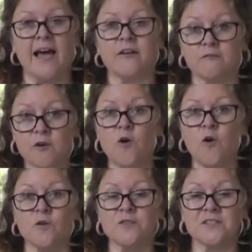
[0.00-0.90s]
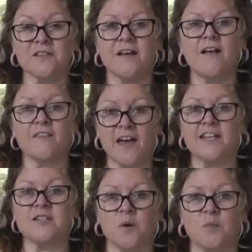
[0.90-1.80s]
And of course, that
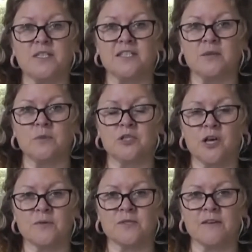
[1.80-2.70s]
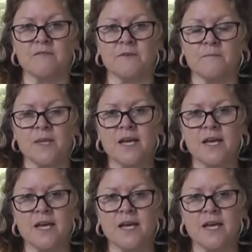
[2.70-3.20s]
is what we see with Joseph.